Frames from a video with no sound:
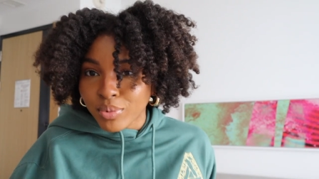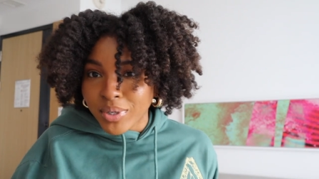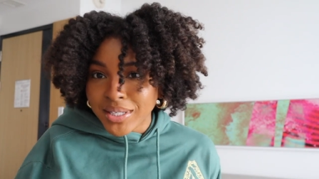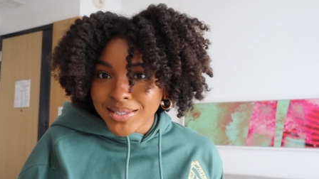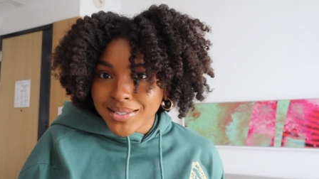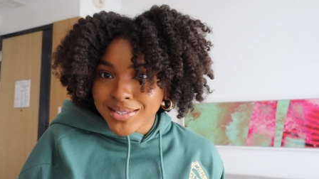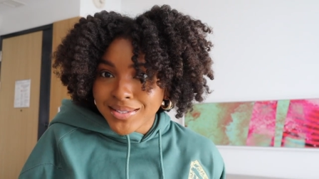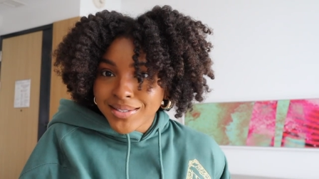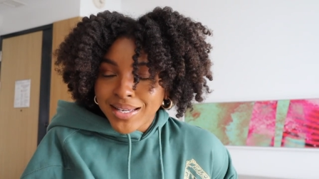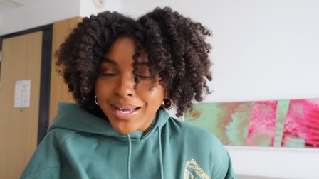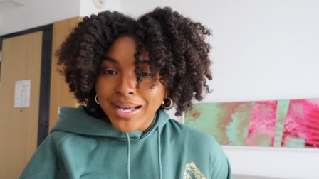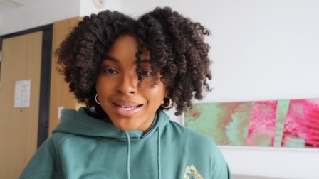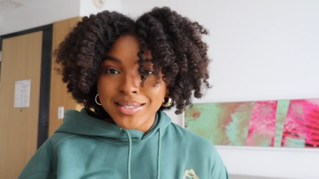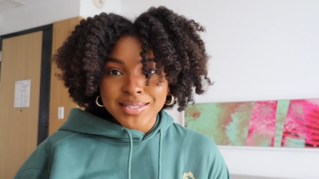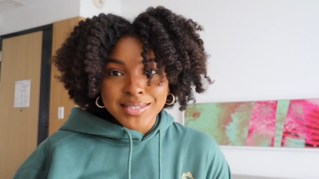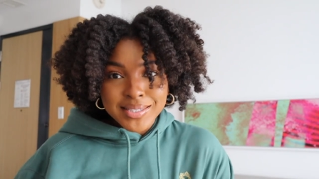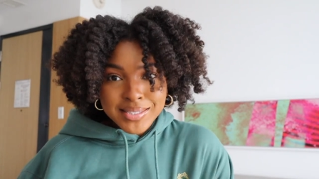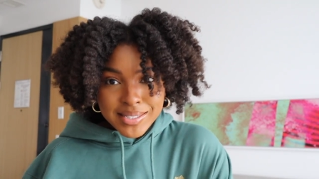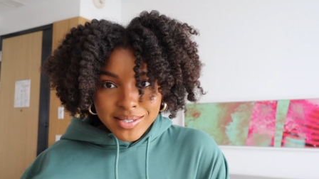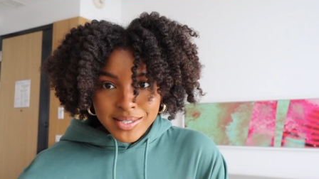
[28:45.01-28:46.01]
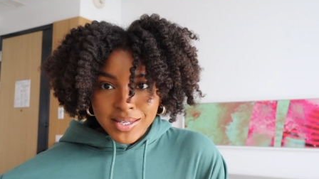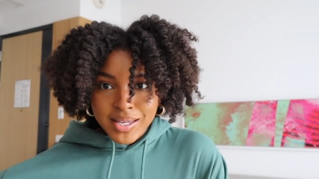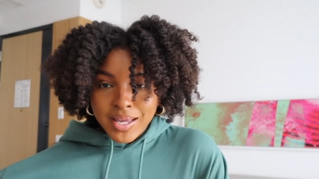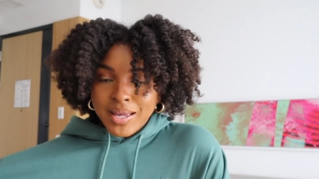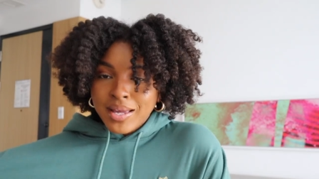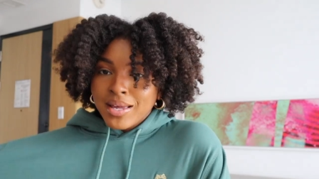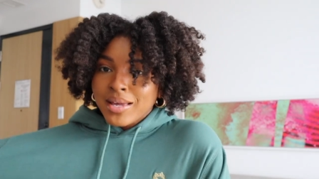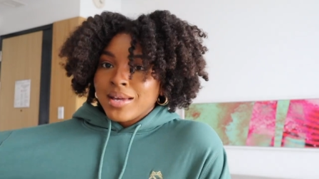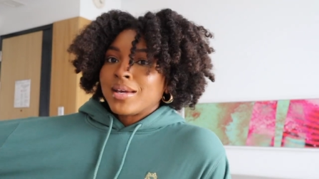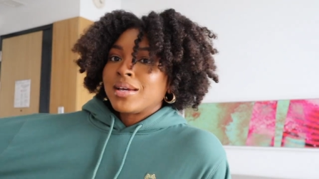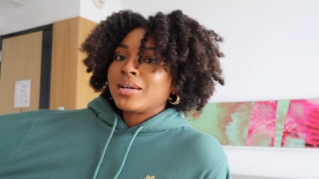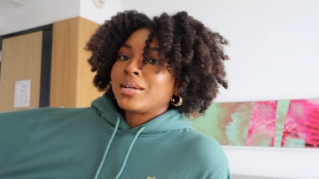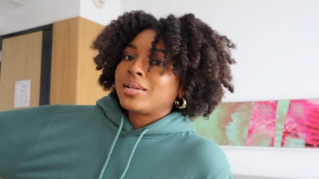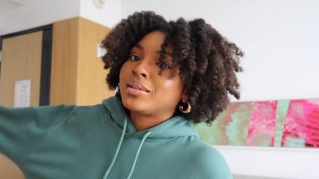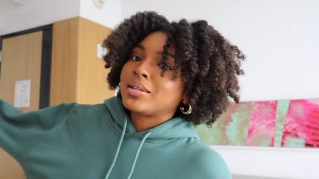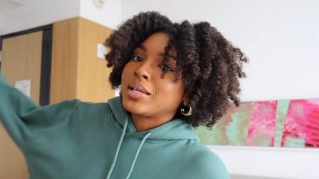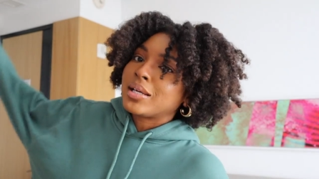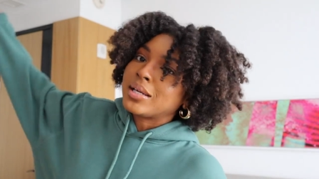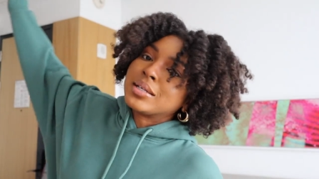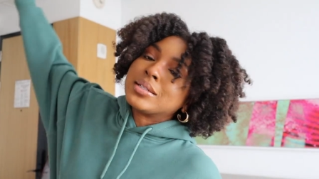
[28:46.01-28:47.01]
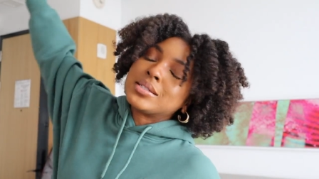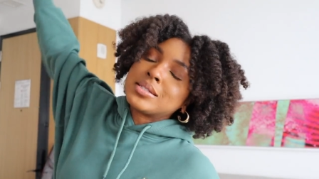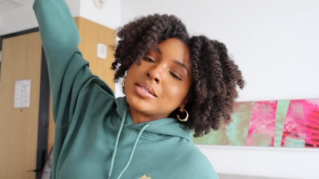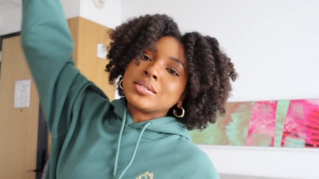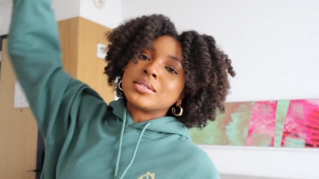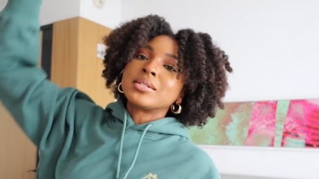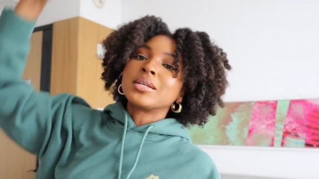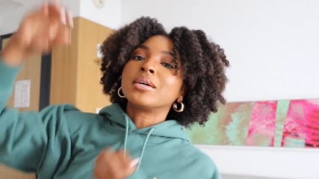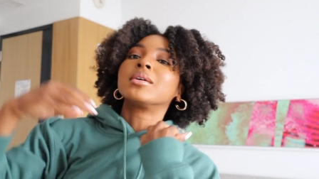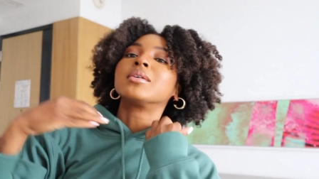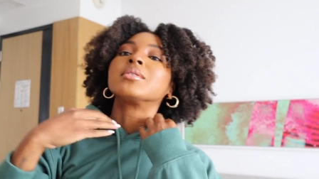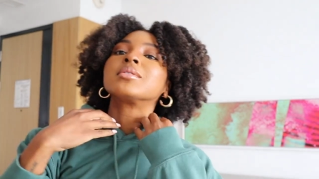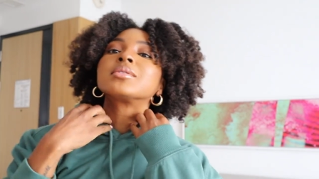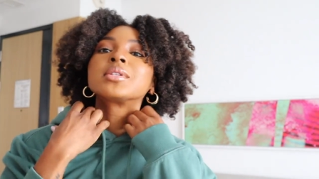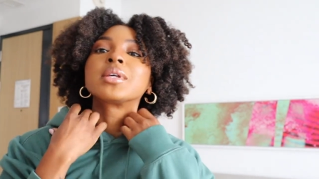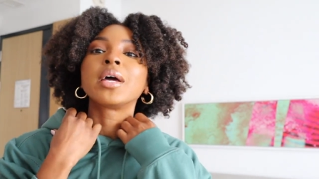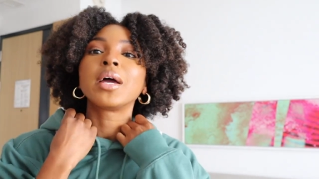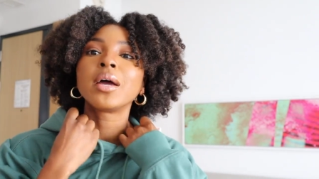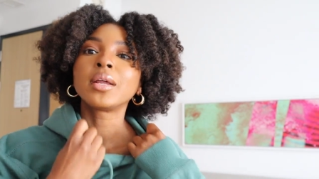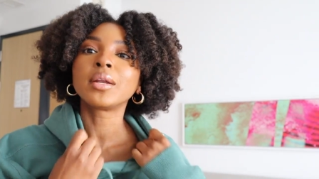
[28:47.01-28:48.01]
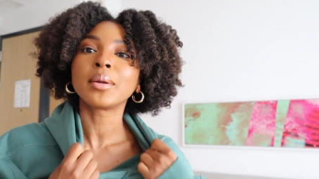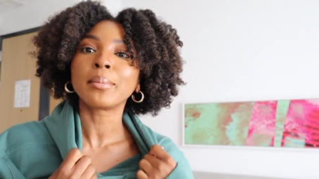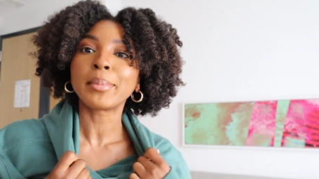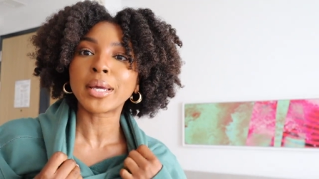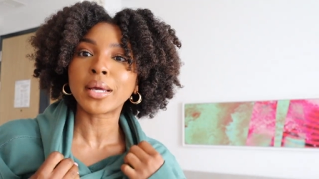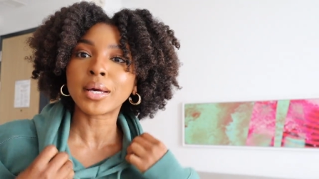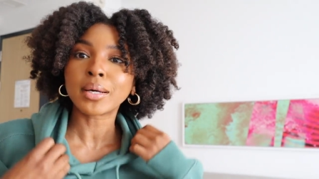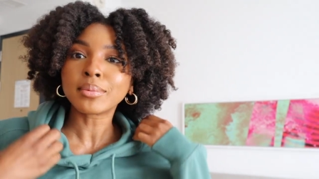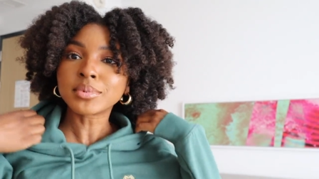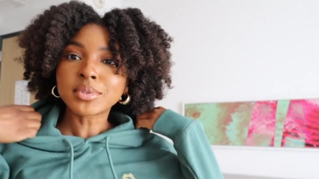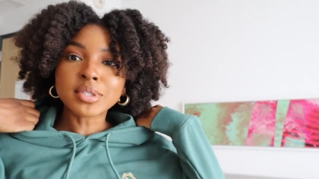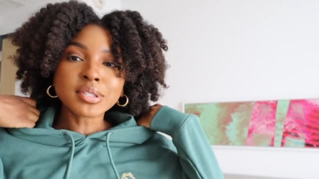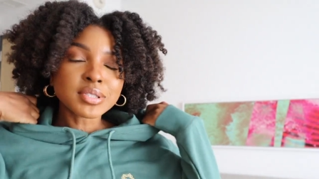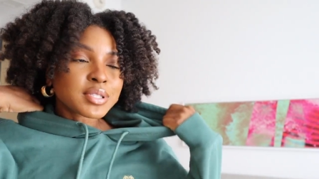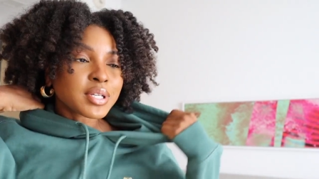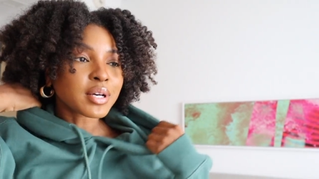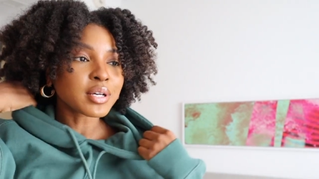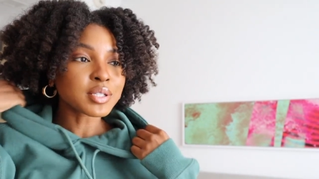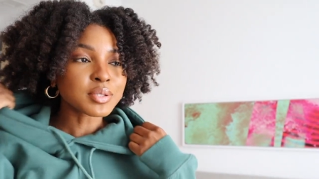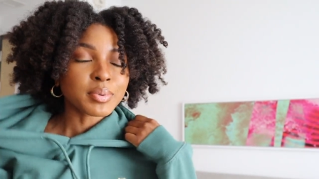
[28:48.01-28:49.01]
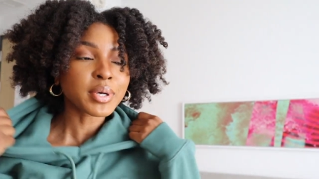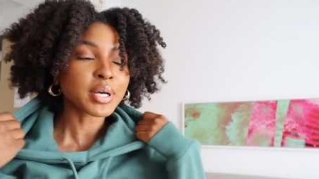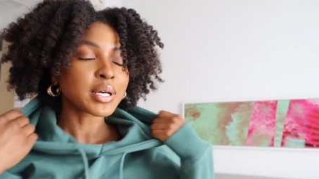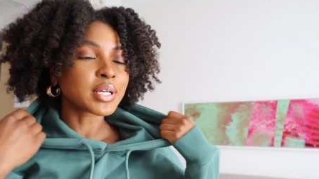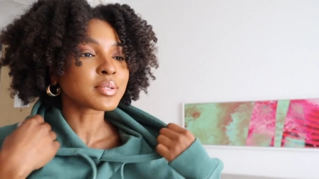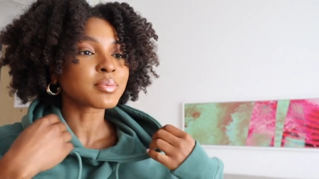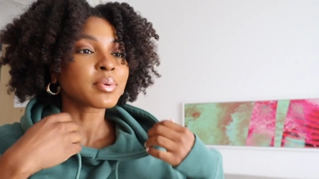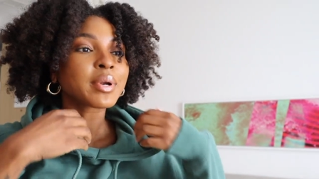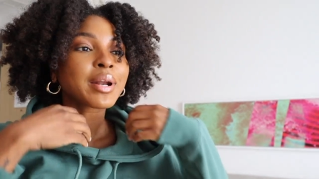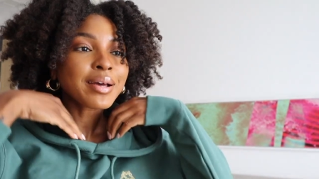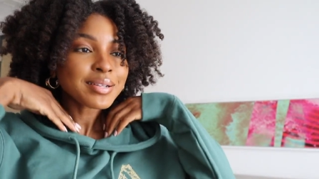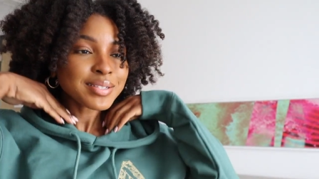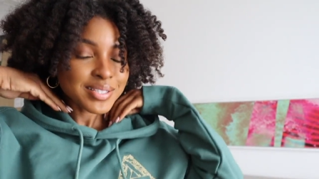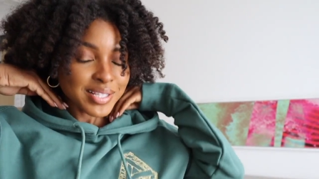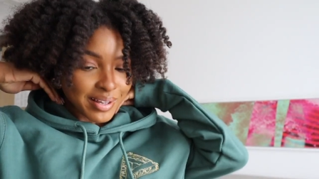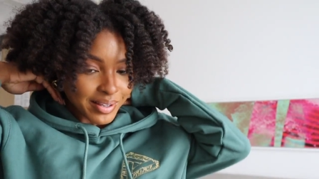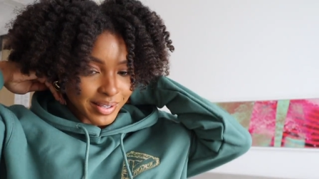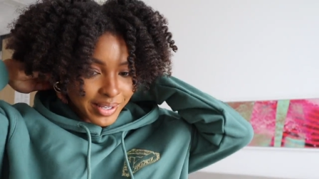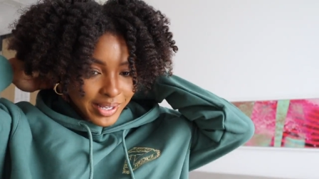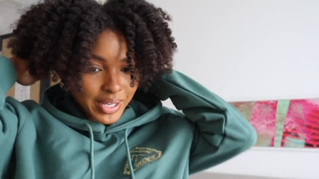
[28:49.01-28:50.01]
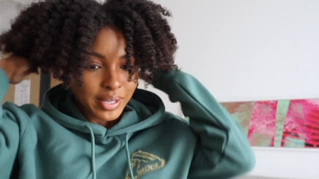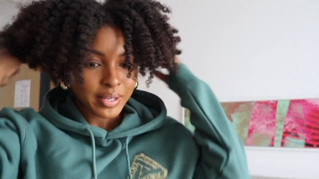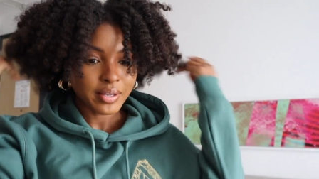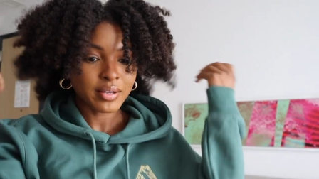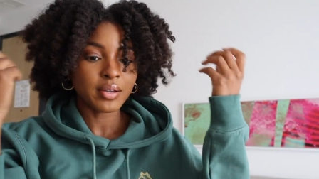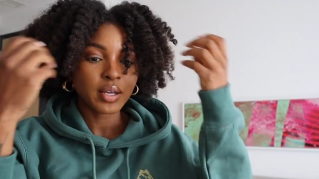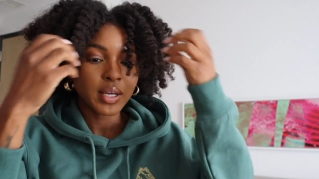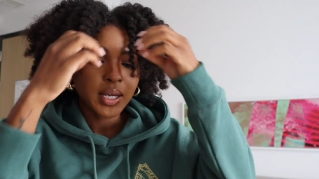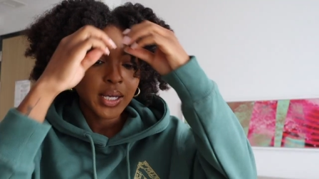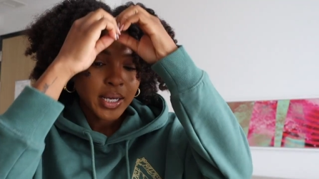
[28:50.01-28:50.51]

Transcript: Wait till y'all see the hair details and the makeup details because when I tell y'all